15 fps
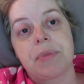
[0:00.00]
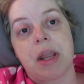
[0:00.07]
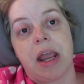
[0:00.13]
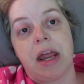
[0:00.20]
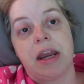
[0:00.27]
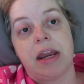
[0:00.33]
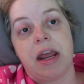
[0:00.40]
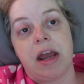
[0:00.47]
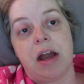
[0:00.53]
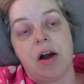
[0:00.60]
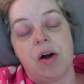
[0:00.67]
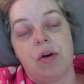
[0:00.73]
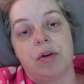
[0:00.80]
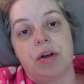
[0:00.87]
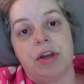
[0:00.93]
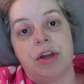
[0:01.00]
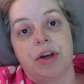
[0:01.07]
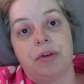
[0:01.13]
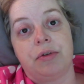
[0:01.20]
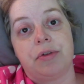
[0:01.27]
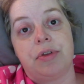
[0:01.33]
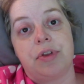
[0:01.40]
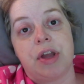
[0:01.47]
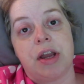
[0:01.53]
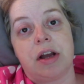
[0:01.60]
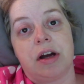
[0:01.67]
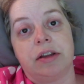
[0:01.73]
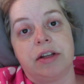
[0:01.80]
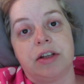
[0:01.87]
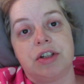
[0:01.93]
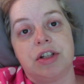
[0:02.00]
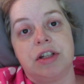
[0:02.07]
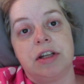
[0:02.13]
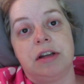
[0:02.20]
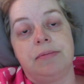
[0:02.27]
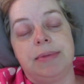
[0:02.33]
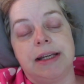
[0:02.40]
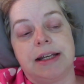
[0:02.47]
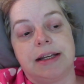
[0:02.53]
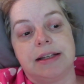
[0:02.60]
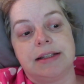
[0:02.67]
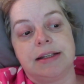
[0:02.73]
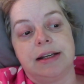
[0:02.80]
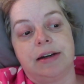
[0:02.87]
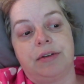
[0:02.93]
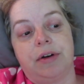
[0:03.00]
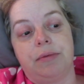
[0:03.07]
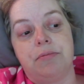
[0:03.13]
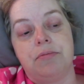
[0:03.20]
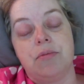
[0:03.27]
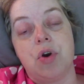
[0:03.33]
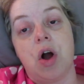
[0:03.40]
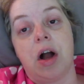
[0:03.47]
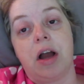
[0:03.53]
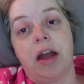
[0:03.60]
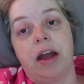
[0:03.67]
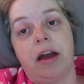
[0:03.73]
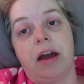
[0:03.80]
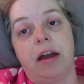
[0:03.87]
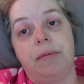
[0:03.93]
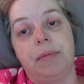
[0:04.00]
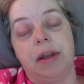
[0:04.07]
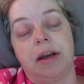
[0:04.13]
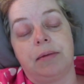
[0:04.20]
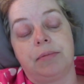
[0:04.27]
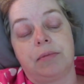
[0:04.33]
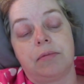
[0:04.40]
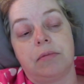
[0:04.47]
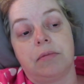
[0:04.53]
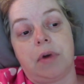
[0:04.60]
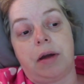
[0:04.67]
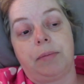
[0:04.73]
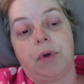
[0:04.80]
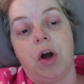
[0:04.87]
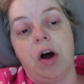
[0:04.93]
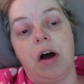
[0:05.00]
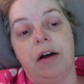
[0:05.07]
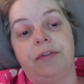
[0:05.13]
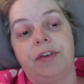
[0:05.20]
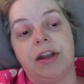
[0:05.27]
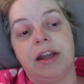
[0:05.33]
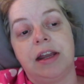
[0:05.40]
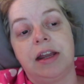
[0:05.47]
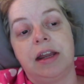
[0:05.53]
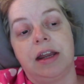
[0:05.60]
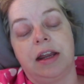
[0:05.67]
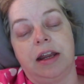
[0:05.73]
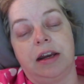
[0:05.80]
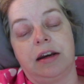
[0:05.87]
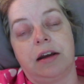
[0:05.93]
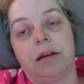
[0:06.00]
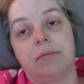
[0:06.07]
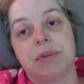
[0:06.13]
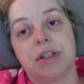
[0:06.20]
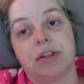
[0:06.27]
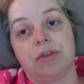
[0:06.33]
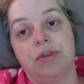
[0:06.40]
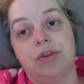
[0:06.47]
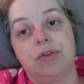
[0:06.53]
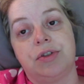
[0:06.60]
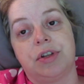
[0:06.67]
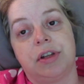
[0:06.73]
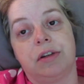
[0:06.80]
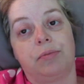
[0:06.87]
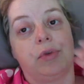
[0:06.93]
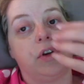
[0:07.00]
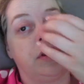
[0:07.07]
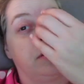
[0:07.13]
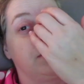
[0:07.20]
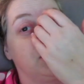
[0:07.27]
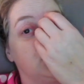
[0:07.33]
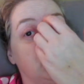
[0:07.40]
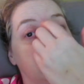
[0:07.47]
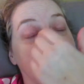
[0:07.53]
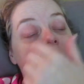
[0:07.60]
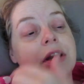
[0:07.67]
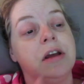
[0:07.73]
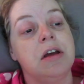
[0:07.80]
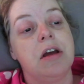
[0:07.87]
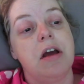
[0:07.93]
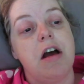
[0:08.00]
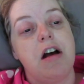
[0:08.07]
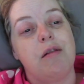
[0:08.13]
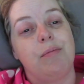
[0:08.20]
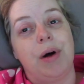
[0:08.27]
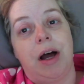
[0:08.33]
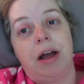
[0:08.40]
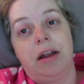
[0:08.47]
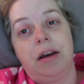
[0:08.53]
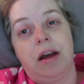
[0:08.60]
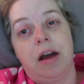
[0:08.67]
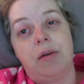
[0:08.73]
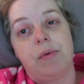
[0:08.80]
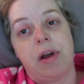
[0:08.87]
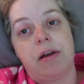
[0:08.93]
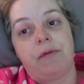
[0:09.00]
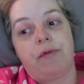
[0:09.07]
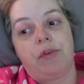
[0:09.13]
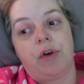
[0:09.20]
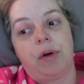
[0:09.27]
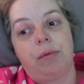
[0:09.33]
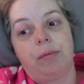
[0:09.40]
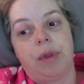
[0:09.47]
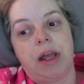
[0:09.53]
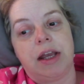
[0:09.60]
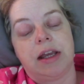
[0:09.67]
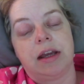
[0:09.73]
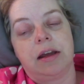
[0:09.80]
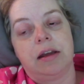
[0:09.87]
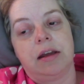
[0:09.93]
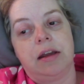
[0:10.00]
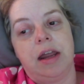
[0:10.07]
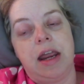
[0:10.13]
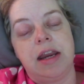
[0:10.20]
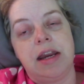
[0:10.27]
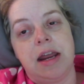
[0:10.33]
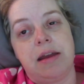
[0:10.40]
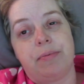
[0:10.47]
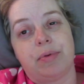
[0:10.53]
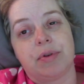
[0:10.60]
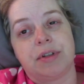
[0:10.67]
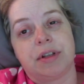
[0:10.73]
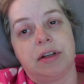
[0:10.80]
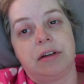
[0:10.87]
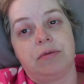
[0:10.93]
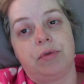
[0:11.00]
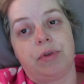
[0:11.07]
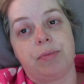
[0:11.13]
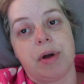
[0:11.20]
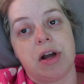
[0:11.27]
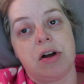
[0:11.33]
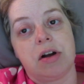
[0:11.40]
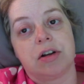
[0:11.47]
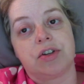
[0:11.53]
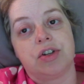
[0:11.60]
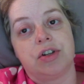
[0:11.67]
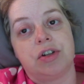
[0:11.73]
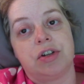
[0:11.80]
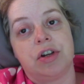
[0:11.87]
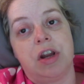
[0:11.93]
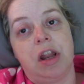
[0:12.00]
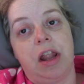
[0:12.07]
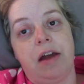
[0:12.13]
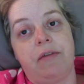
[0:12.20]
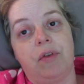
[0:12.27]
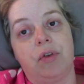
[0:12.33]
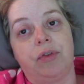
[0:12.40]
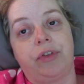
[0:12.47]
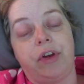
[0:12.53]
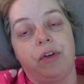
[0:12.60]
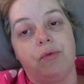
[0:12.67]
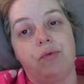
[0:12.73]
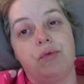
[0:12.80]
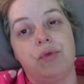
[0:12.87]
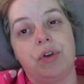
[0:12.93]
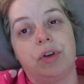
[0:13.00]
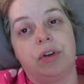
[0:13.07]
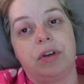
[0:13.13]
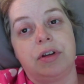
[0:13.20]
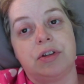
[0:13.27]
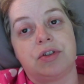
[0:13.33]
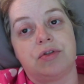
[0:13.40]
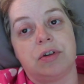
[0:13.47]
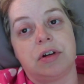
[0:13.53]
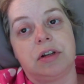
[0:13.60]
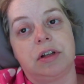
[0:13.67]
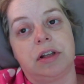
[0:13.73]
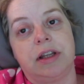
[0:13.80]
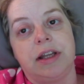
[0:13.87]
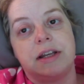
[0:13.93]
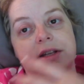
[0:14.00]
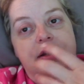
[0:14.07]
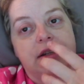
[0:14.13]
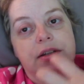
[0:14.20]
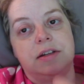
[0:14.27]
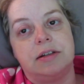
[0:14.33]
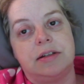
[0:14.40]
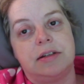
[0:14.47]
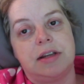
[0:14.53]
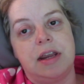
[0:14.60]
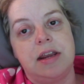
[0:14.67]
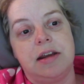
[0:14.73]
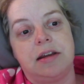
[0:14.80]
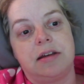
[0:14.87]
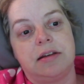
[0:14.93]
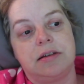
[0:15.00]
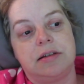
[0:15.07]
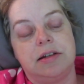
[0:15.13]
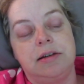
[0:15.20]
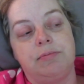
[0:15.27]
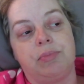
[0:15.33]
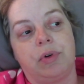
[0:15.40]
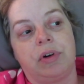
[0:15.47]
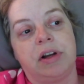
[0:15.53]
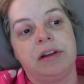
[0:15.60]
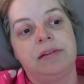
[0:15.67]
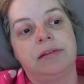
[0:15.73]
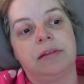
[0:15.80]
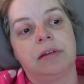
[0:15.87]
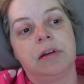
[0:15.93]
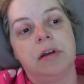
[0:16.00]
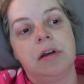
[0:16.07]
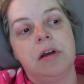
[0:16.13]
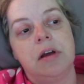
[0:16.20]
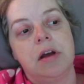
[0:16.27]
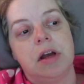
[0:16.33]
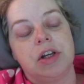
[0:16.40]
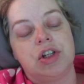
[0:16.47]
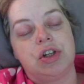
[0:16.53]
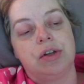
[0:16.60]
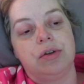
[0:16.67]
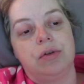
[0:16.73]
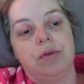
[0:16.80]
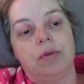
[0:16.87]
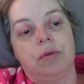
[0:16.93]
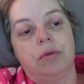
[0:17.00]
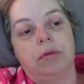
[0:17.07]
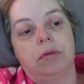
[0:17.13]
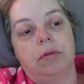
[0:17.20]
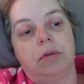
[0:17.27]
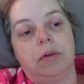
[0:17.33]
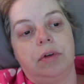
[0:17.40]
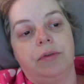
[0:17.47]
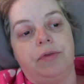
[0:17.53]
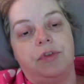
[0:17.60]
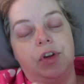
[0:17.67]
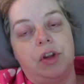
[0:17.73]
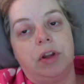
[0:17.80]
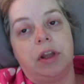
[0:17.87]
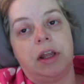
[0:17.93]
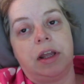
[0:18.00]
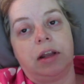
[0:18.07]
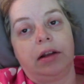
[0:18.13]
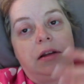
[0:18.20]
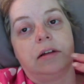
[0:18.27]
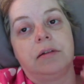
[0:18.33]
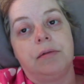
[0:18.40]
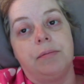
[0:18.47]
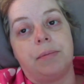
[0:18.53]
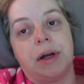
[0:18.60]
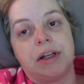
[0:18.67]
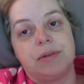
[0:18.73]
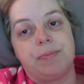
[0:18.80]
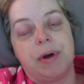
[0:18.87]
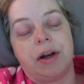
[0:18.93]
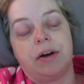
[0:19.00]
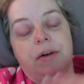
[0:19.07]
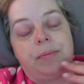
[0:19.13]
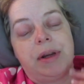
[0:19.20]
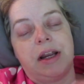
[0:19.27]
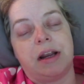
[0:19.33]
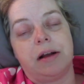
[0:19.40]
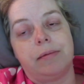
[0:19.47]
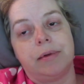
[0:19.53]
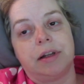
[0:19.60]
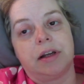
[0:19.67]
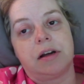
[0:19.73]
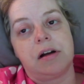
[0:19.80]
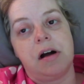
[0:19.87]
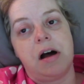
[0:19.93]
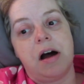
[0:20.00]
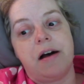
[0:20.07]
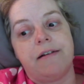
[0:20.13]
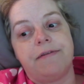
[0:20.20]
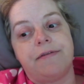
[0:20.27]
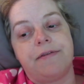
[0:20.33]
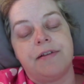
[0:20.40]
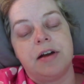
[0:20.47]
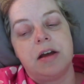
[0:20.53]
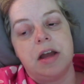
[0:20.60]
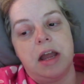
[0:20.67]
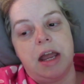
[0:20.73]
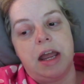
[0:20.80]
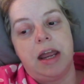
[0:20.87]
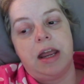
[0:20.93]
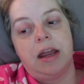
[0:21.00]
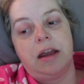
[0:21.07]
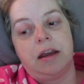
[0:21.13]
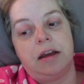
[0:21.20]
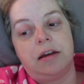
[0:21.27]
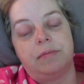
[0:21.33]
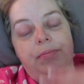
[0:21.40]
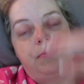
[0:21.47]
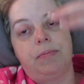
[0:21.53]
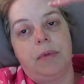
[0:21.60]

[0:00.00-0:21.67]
And now, thank God that she did, because now I'm coughing and I'm still using the breathing machine, but I went from like 88% with my oxygen levels and really struggling to take deep breaths to feeling much better, being able to cough, and